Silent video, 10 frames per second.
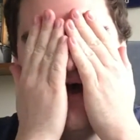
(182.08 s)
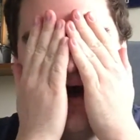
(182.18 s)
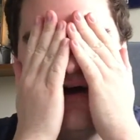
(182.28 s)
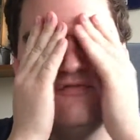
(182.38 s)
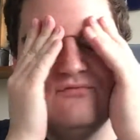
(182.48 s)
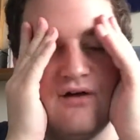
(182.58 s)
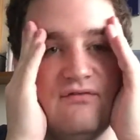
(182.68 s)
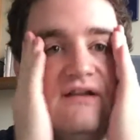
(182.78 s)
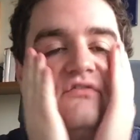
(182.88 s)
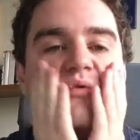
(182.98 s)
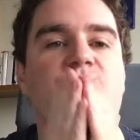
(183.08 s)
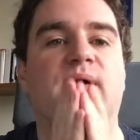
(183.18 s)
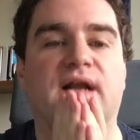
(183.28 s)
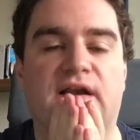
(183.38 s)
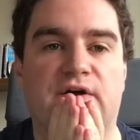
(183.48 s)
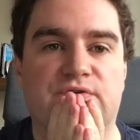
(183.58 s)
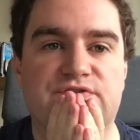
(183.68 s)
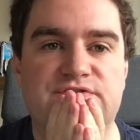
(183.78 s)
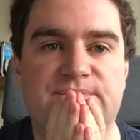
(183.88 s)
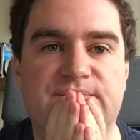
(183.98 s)
I really thought we were
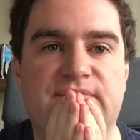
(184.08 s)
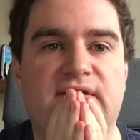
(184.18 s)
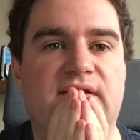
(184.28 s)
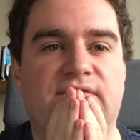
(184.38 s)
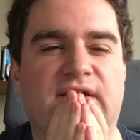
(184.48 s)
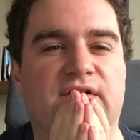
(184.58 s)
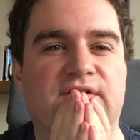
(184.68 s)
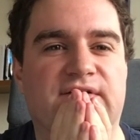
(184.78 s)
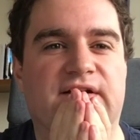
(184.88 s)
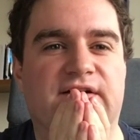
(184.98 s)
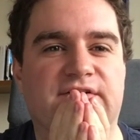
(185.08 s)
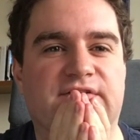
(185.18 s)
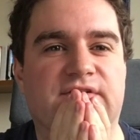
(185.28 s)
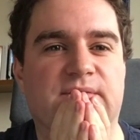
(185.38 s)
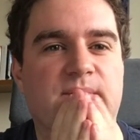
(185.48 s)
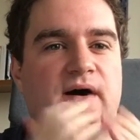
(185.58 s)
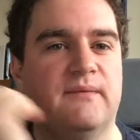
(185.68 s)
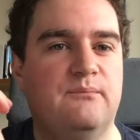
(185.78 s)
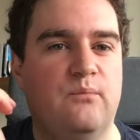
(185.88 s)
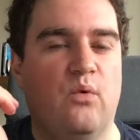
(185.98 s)
close. Then I realised that my
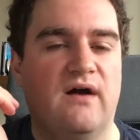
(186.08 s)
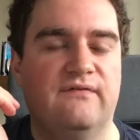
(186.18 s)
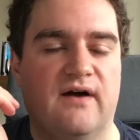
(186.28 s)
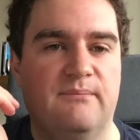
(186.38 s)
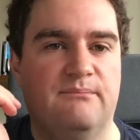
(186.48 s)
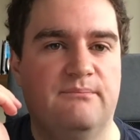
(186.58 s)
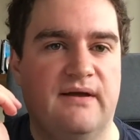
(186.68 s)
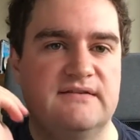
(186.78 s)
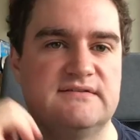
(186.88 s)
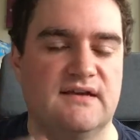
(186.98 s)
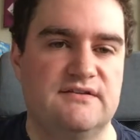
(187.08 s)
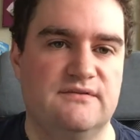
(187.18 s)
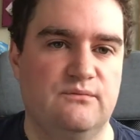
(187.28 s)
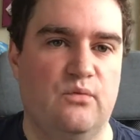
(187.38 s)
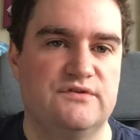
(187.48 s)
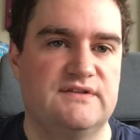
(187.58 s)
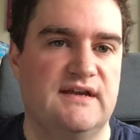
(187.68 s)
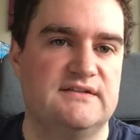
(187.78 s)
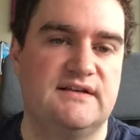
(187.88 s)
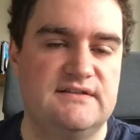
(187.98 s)
Wi-Fi base station wasn't
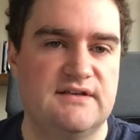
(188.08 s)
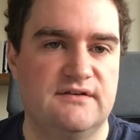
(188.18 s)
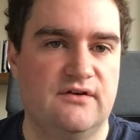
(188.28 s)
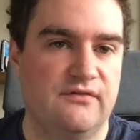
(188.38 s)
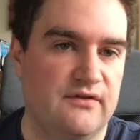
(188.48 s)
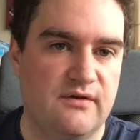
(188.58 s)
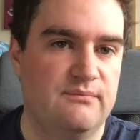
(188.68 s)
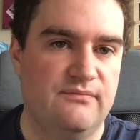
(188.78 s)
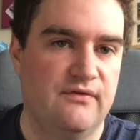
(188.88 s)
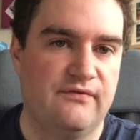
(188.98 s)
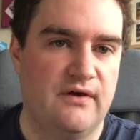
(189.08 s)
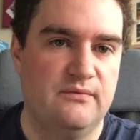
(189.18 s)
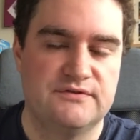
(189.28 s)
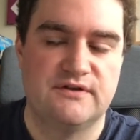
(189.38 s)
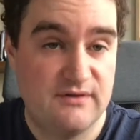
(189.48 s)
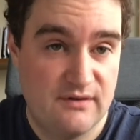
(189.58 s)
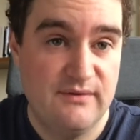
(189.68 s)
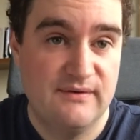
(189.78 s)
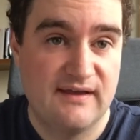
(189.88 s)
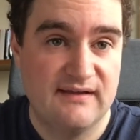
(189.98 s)
actually turned on, the phone was
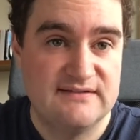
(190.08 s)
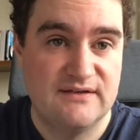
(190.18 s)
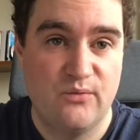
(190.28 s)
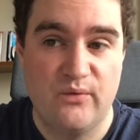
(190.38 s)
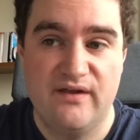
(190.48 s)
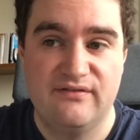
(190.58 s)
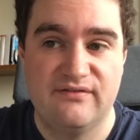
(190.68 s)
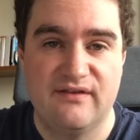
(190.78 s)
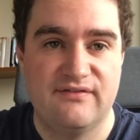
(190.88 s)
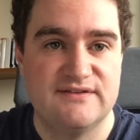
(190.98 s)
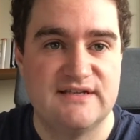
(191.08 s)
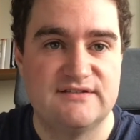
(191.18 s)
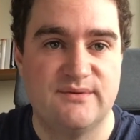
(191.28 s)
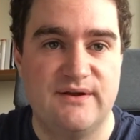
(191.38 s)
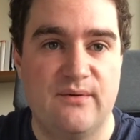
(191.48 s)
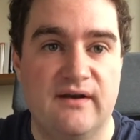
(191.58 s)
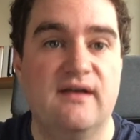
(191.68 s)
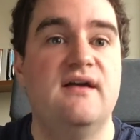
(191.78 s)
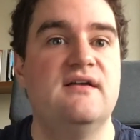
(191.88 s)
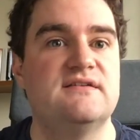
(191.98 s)
communicating with the Z21.
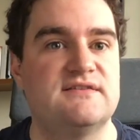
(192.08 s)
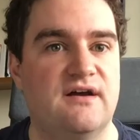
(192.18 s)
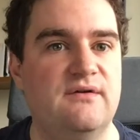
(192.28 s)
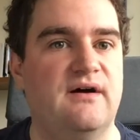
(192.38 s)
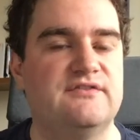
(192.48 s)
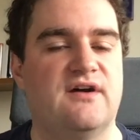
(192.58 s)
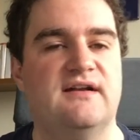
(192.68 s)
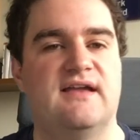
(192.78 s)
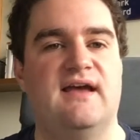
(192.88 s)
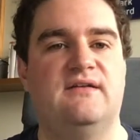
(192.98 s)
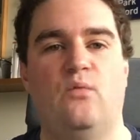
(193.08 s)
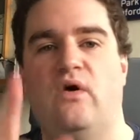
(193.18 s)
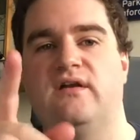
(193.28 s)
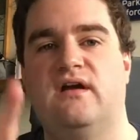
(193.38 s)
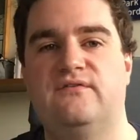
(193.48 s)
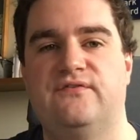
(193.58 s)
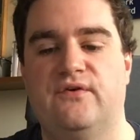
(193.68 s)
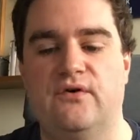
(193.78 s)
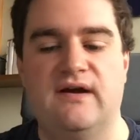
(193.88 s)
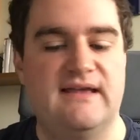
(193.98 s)
So I tried again,
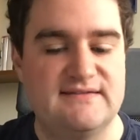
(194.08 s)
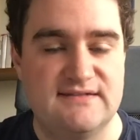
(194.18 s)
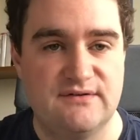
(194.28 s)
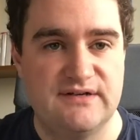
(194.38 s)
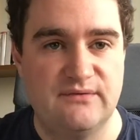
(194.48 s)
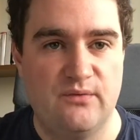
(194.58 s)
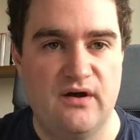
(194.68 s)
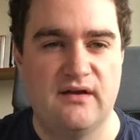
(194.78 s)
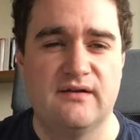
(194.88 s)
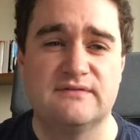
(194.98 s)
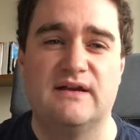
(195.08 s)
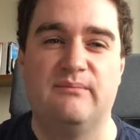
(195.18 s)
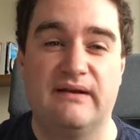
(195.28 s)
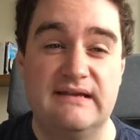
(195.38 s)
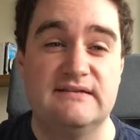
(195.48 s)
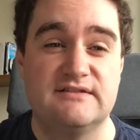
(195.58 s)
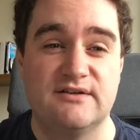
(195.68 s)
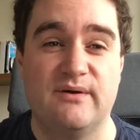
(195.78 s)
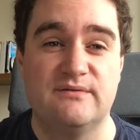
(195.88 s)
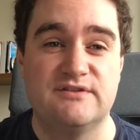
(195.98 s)
194, it still didn't work, and I was like, please,
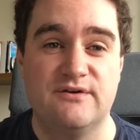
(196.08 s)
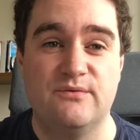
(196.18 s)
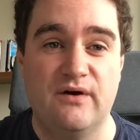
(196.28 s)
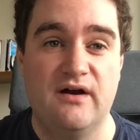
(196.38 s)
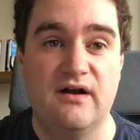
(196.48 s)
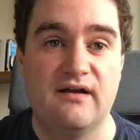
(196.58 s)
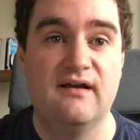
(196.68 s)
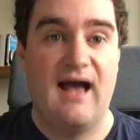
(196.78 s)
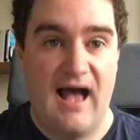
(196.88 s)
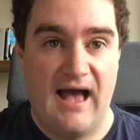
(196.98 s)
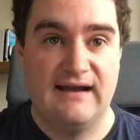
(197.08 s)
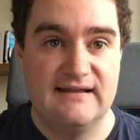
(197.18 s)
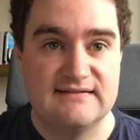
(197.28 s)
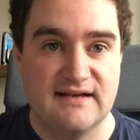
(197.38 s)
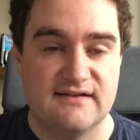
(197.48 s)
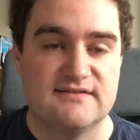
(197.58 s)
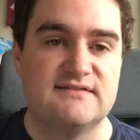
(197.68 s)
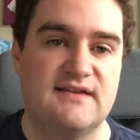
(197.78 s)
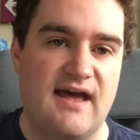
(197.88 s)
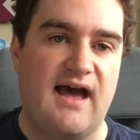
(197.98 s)
202, work. And it
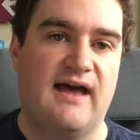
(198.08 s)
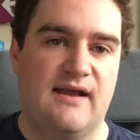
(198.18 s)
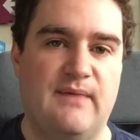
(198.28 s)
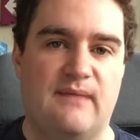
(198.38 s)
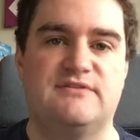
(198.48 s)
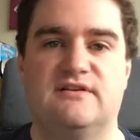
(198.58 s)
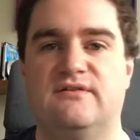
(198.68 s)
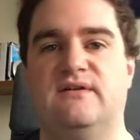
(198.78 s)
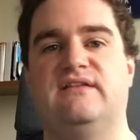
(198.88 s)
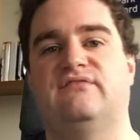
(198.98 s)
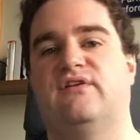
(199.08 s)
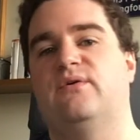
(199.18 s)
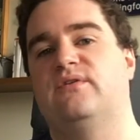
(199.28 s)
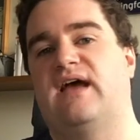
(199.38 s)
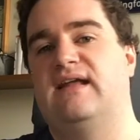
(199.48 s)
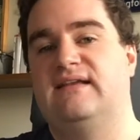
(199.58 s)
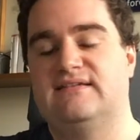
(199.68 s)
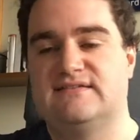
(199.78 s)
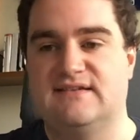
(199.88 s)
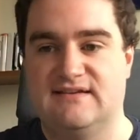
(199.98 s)
does, and I'm absolutely thrilled, and
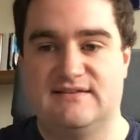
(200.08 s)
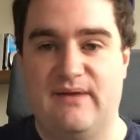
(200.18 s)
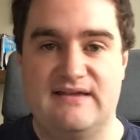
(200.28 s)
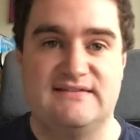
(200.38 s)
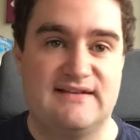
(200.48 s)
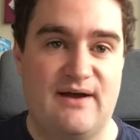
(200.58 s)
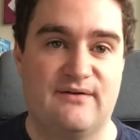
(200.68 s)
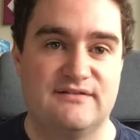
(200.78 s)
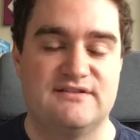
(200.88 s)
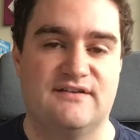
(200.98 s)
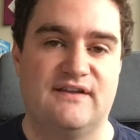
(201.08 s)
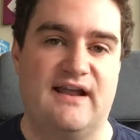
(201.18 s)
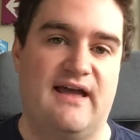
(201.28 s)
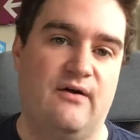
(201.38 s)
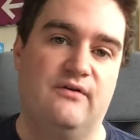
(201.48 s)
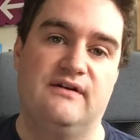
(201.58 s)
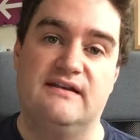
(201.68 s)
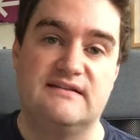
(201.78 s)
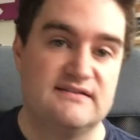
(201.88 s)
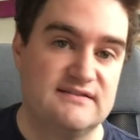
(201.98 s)
it's amazing now I can turn the layout on,
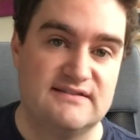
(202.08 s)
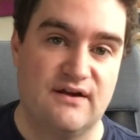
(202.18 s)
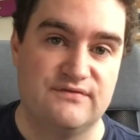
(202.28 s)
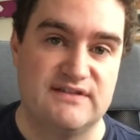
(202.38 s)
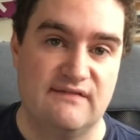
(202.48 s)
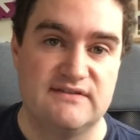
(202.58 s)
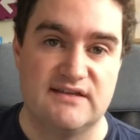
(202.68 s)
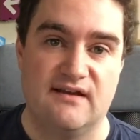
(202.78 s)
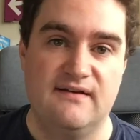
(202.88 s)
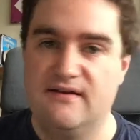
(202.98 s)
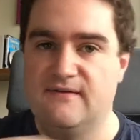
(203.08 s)
it doesn't self-centre.